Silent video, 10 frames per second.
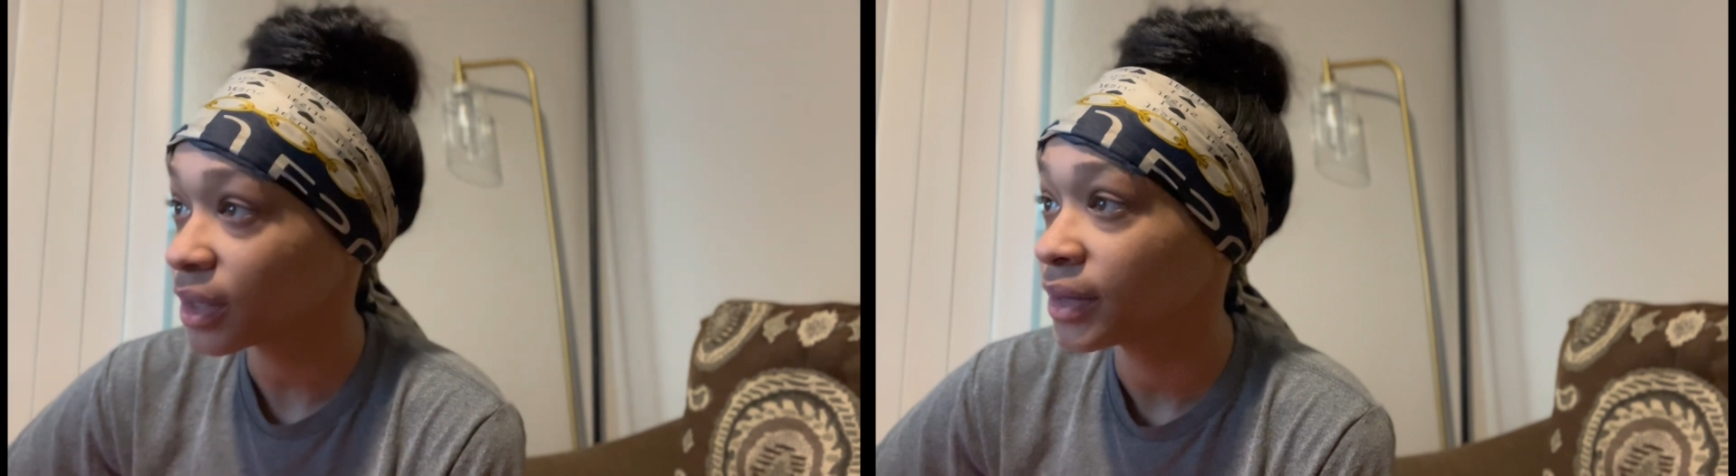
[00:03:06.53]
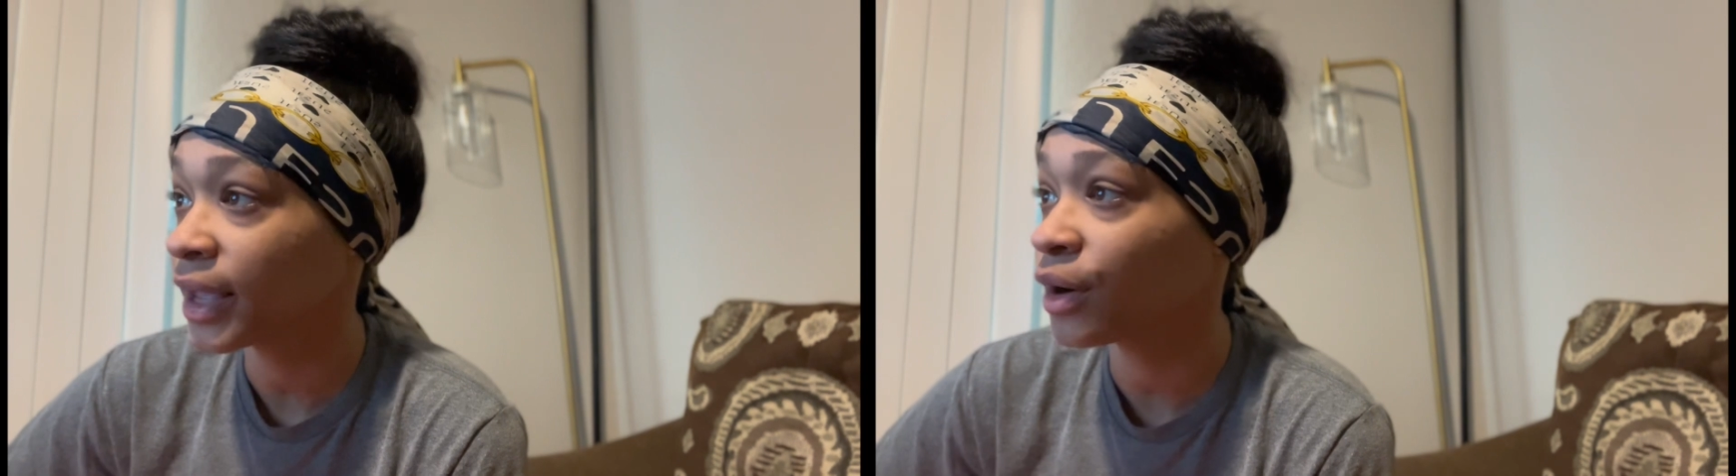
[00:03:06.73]

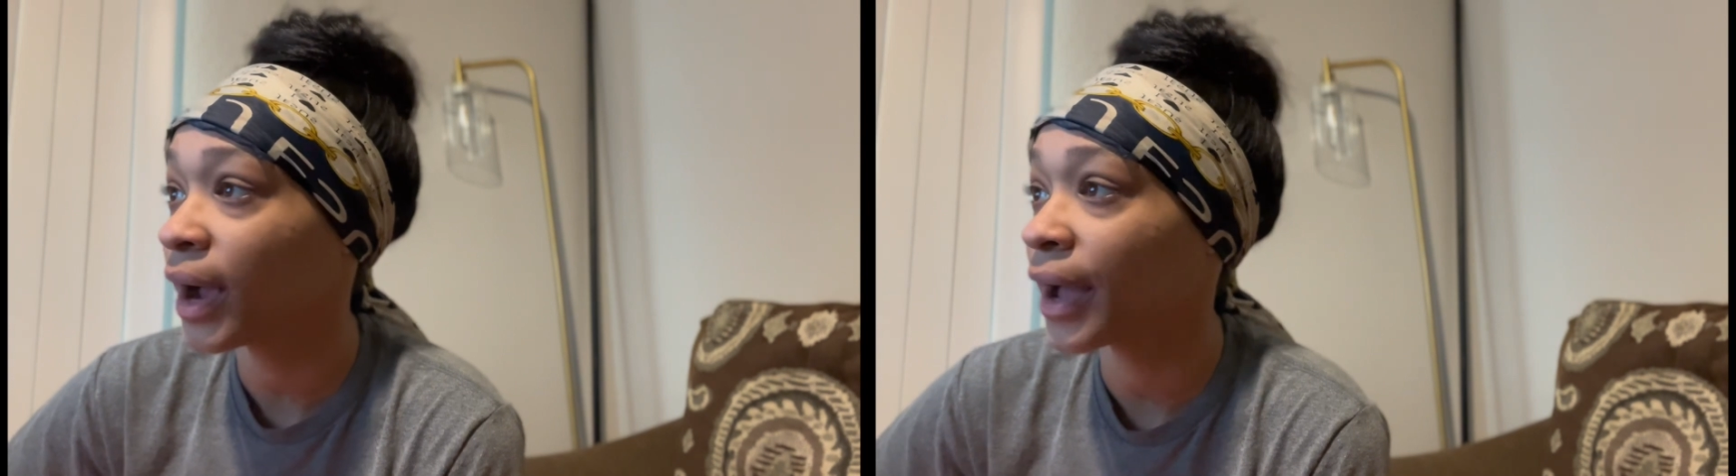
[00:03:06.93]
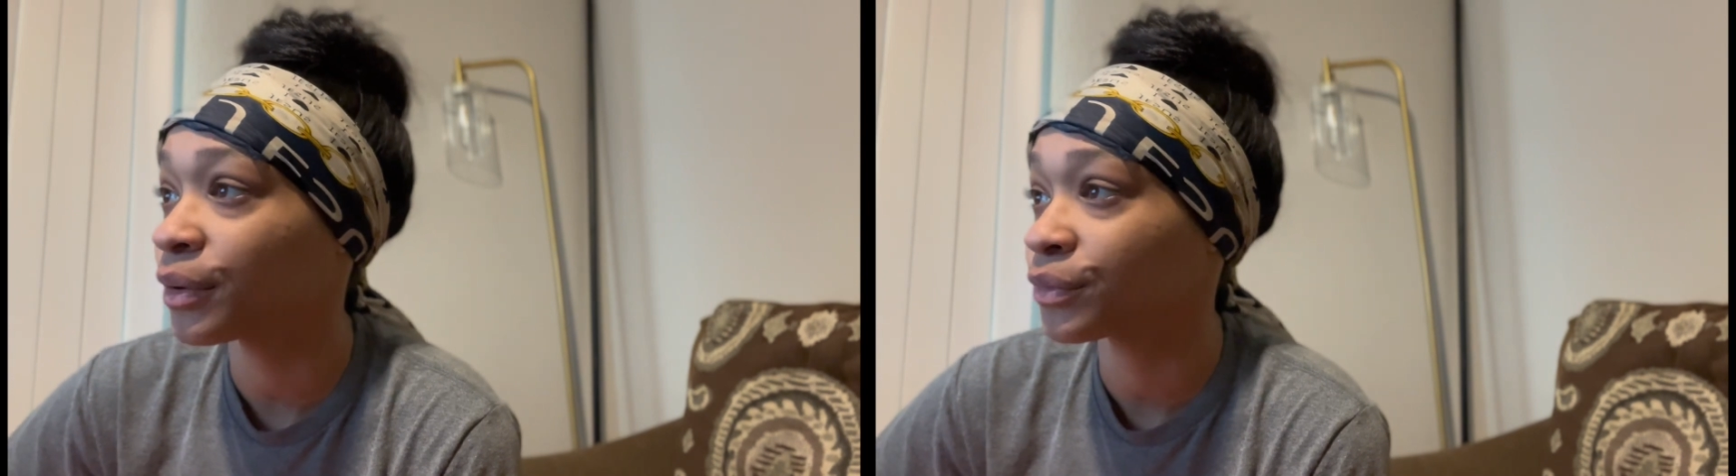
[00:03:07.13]
They are
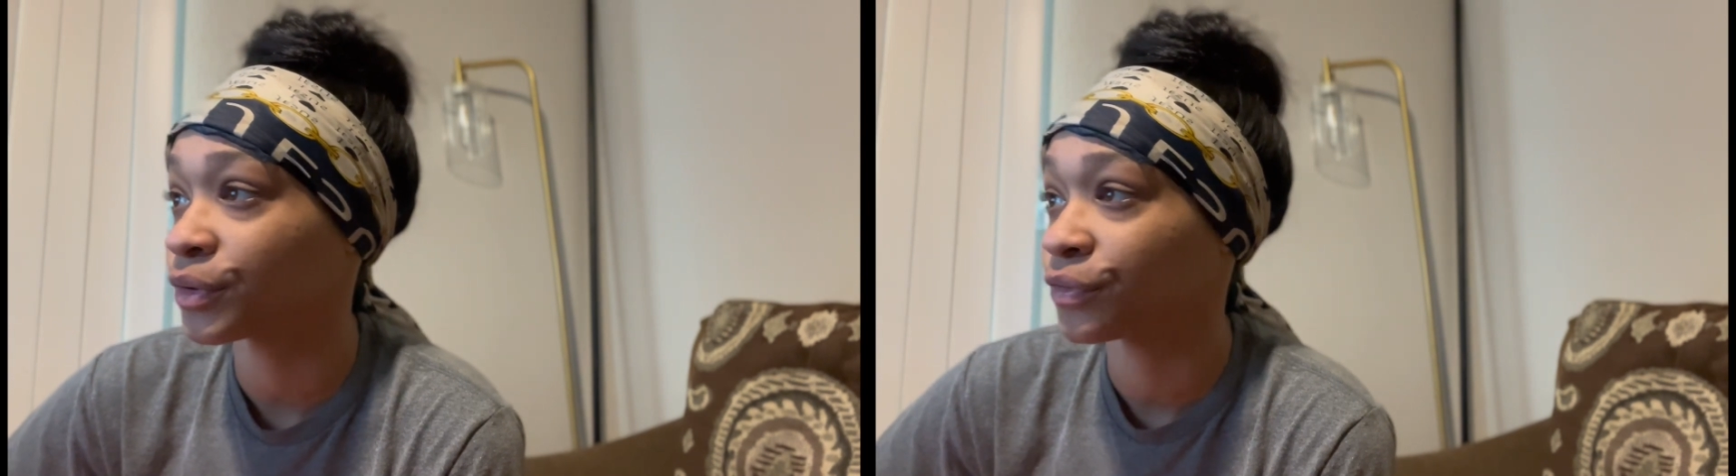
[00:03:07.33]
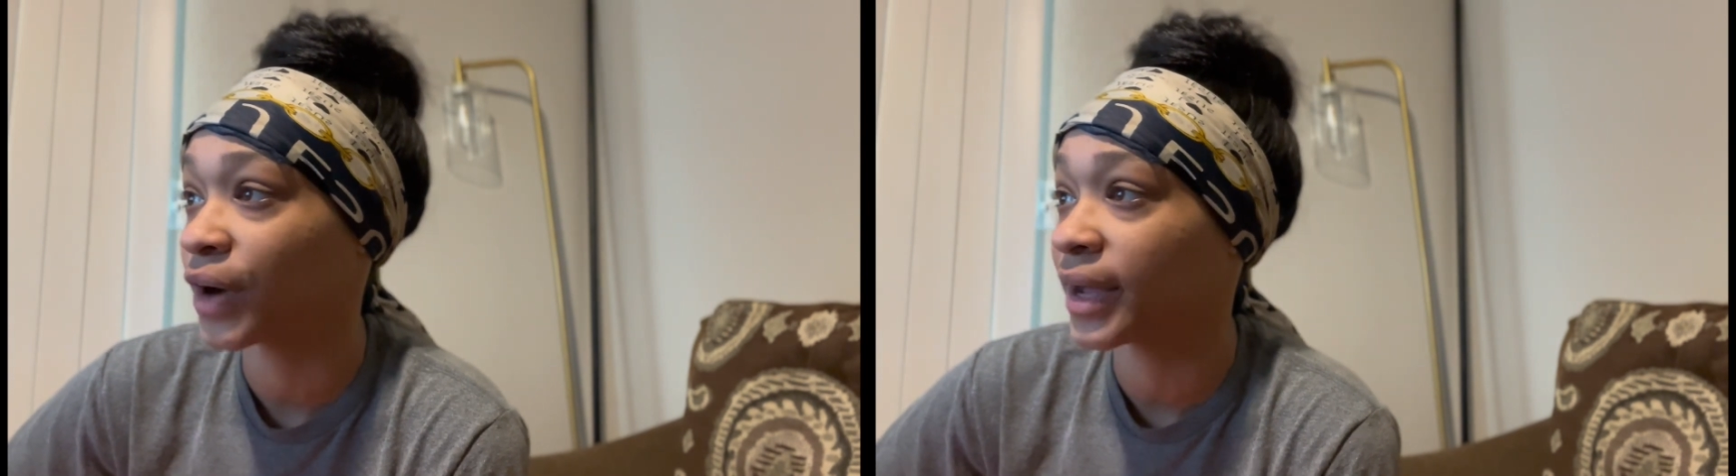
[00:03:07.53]
hiring
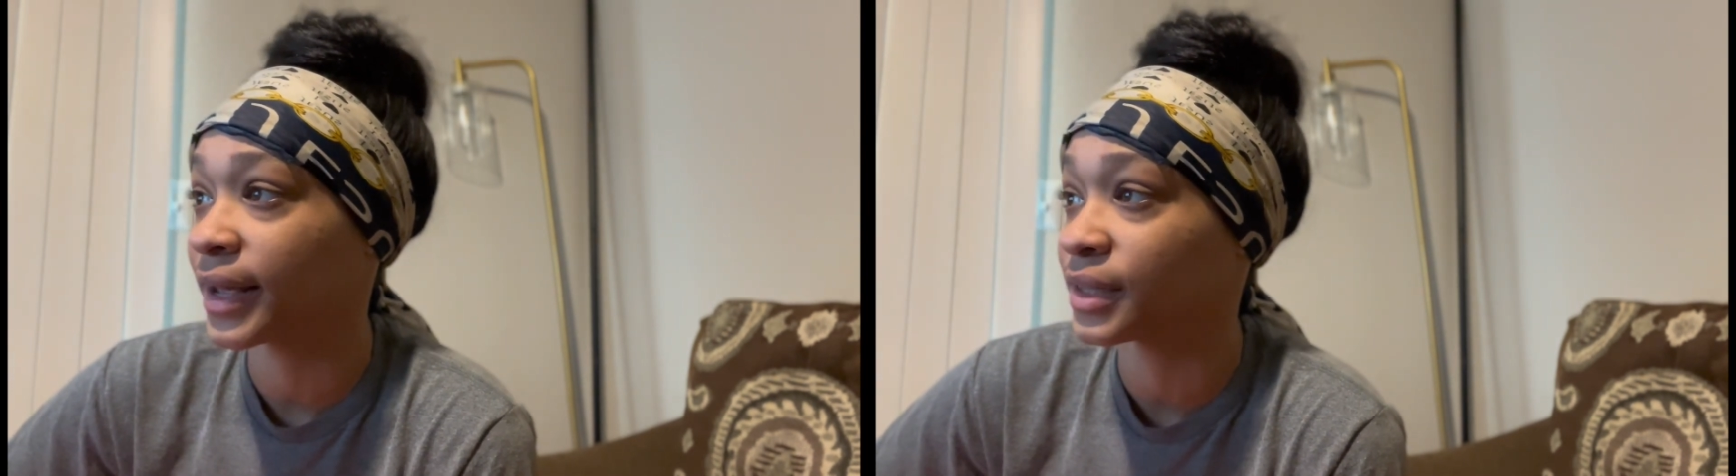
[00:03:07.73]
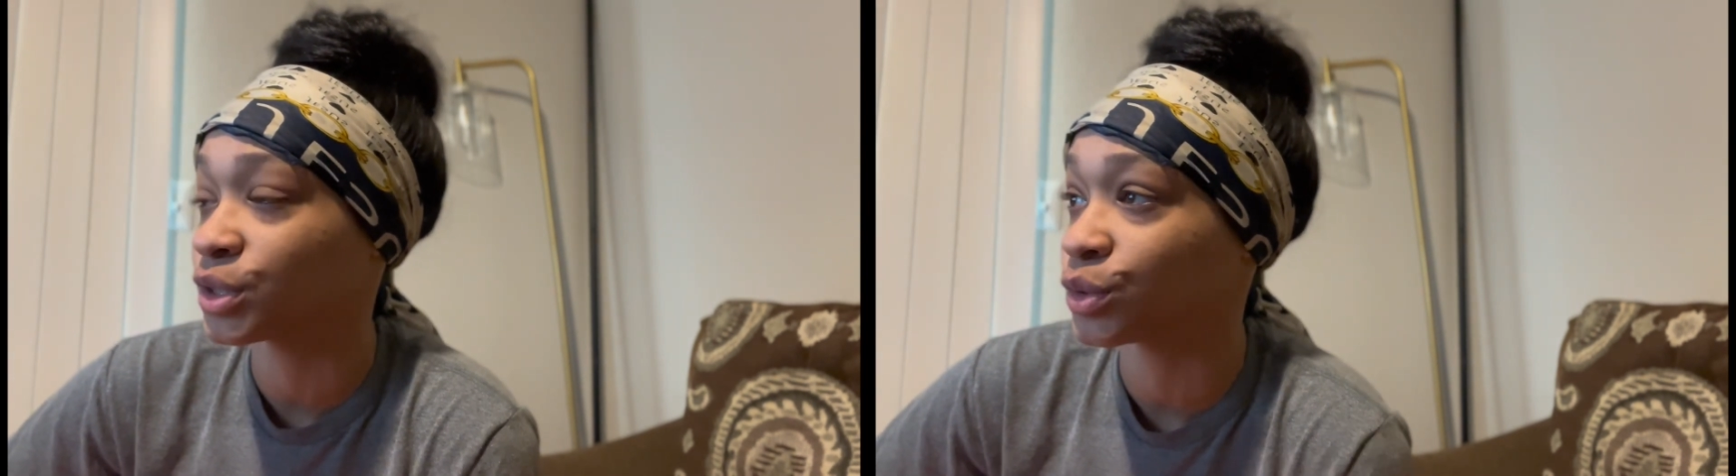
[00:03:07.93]
from Friday